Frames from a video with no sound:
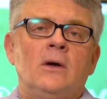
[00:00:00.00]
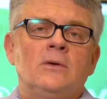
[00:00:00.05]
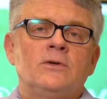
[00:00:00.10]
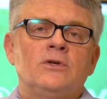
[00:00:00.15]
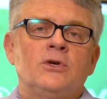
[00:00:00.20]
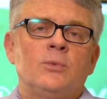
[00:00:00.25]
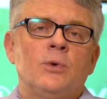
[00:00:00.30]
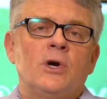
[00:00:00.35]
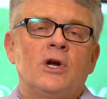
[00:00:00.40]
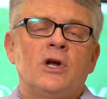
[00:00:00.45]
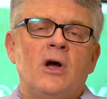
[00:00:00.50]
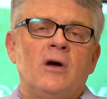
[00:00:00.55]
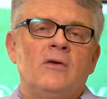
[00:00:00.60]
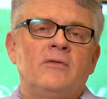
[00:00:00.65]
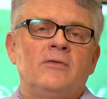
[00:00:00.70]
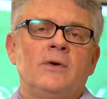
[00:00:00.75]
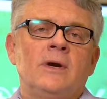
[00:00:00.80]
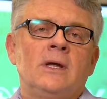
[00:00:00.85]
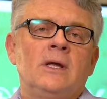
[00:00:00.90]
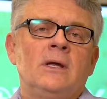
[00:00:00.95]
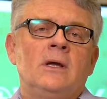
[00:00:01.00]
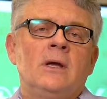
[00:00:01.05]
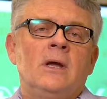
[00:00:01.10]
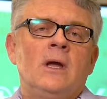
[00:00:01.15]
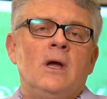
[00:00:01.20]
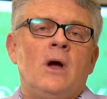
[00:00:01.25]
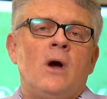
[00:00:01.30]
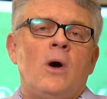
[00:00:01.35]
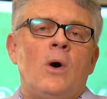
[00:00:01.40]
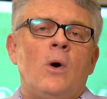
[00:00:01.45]
to recovery,
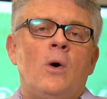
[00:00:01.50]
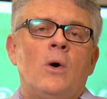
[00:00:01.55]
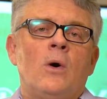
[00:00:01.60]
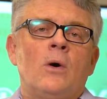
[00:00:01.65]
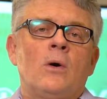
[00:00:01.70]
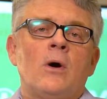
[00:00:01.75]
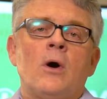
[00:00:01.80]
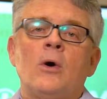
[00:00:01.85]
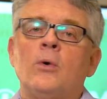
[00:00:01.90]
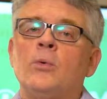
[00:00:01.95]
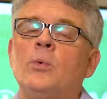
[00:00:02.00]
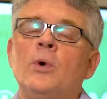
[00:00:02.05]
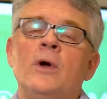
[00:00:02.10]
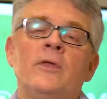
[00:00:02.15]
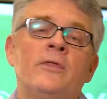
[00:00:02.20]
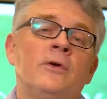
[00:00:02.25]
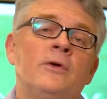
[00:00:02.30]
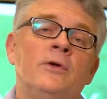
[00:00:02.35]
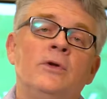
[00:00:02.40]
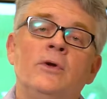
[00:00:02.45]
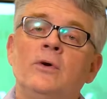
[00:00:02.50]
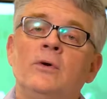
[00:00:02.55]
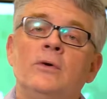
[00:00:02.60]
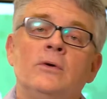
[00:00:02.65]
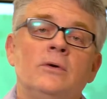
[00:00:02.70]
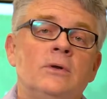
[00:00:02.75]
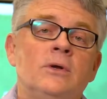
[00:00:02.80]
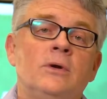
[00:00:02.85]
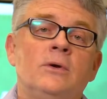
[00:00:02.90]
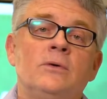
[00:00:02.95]
or whether
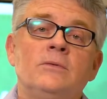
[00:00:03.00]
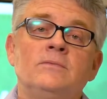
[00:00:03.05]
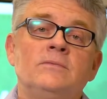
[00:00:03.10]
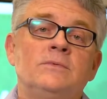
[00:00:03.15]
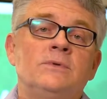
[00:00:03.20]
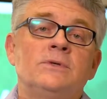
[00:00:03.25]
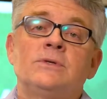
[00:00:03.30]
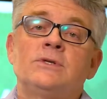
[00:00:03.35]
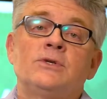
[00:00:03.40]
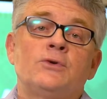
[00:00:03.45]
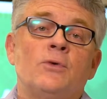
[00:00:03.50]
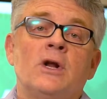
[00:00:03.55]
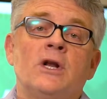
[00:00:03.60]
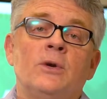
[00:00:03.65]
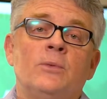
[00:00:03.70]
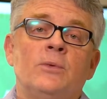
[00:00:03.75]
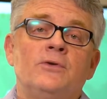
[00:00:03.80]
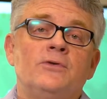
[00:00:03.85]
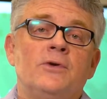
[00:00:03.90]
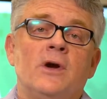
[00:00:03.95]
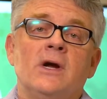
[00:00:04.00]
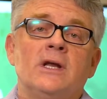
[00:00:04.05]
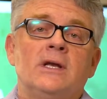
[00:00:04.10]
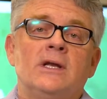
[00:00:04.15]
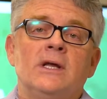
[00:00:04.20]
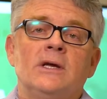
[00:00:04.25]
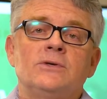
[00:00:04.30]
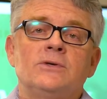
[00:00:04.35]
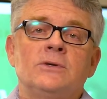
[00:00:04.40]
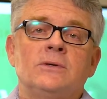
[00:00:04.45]
you're just struggling with drug
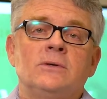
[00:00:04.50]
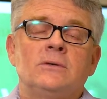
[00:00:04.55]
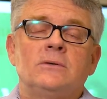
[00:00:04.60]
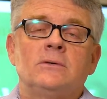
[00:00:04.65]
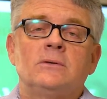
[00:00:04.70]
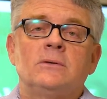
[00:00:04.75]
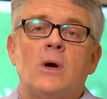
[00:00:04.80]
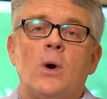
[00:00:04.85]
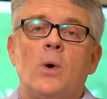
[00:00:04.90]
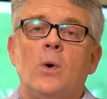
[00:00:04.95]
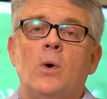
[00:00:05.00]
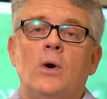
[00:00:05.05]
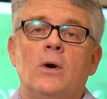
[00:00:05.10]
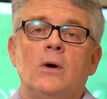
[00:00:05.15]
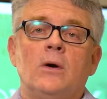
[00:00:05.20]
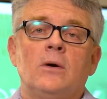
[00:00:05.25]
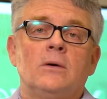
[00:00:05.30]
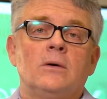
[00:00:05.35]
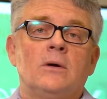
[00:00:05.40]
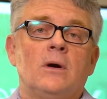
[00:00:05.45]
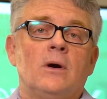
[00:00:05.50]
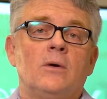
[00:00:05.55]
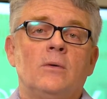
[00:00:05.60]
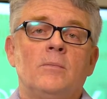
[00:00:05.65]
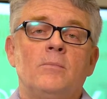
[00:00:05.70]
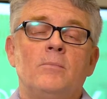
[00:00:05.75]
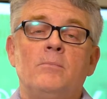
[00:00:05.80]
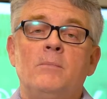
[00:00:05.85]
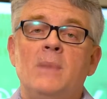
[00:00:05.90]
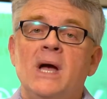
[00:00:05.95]
addiction or
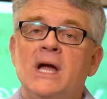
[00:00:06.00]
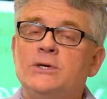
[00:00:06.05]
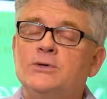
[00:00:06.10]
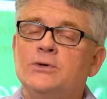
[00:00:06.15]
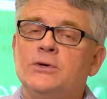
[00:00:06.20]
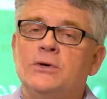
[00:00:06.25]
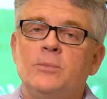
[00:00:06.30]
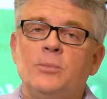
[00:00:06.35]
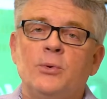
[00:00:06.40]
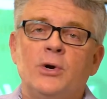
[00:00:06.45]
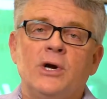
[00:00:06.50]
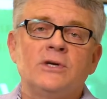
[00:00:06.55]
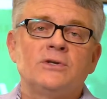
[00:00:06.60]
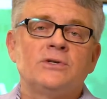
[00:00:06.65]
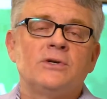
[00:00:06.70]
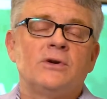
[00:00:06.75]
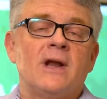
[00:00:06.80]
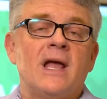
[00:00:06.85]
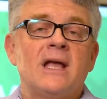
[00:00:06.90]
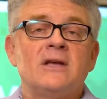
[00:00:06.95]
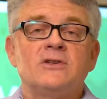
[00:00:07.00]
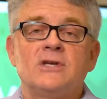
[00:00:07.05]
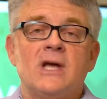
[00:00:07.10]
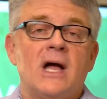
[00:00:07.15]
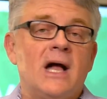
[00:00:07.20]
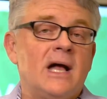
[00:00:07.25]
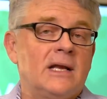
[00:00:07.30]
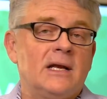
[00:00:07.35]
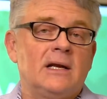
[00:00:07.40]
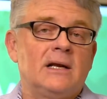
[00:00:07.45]
major depression,
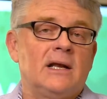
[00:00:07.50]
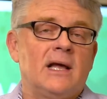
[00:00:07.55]
anxiety,